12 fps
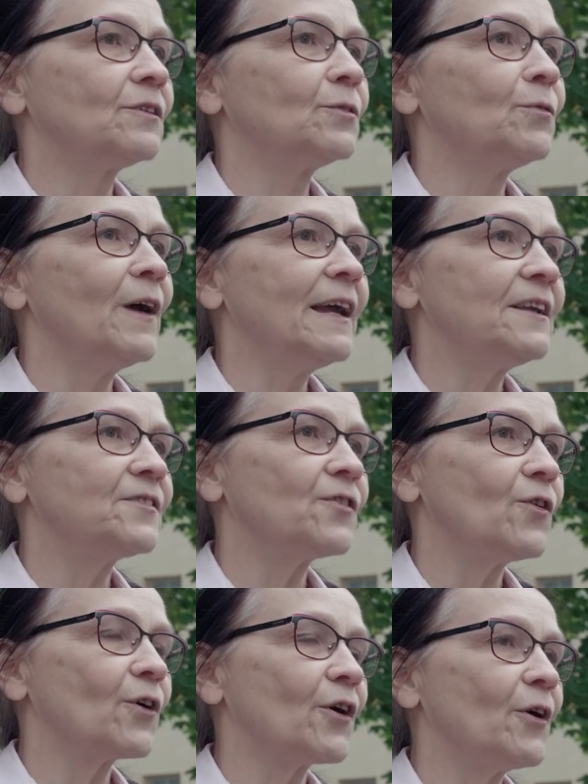wait
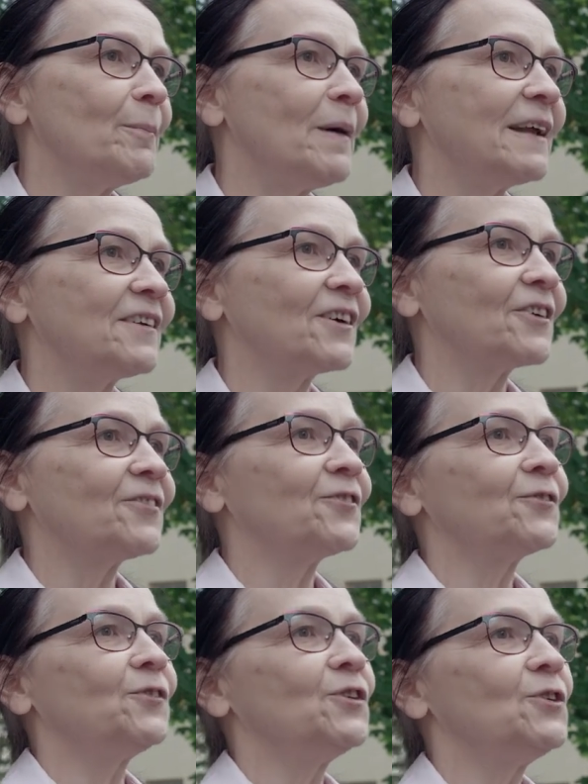for a better
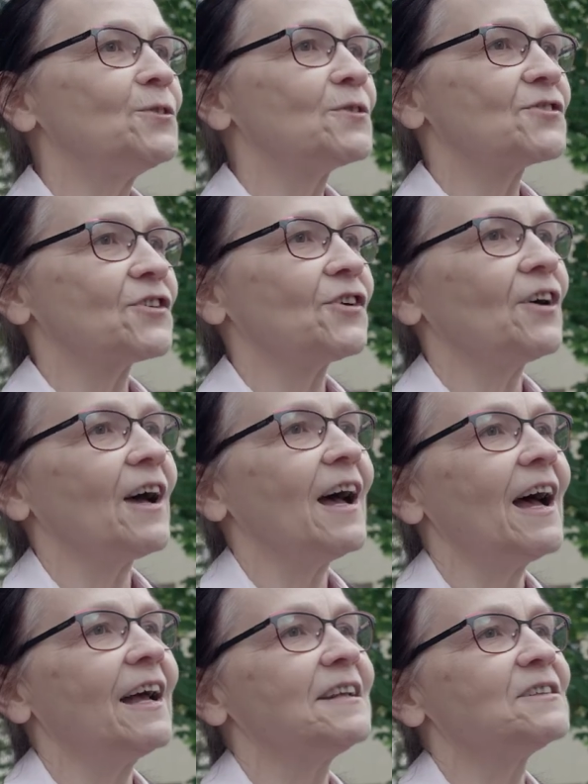future
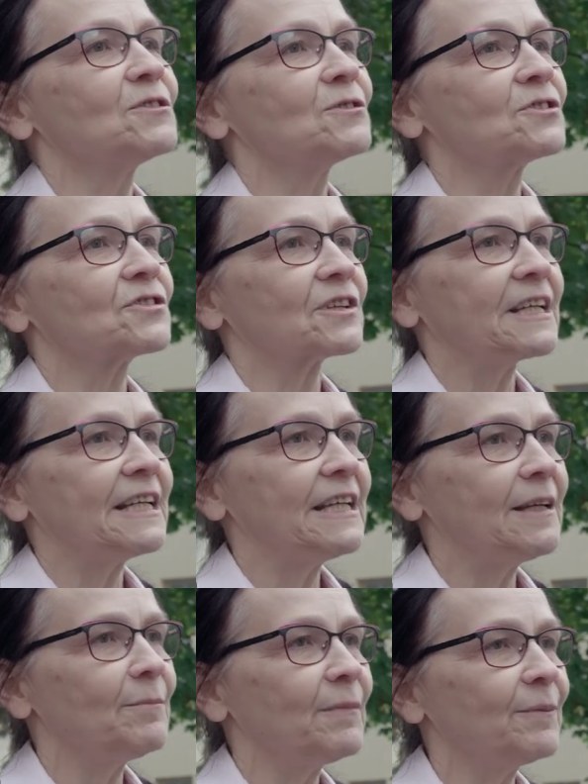and to
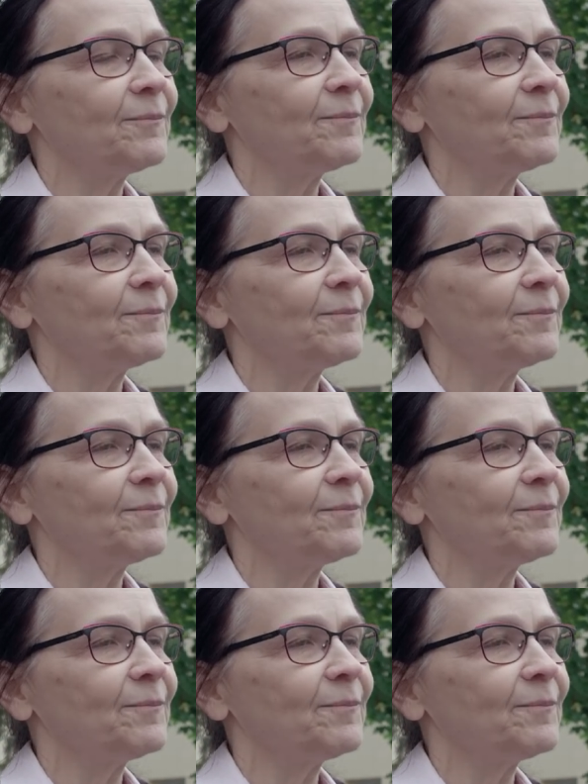dream.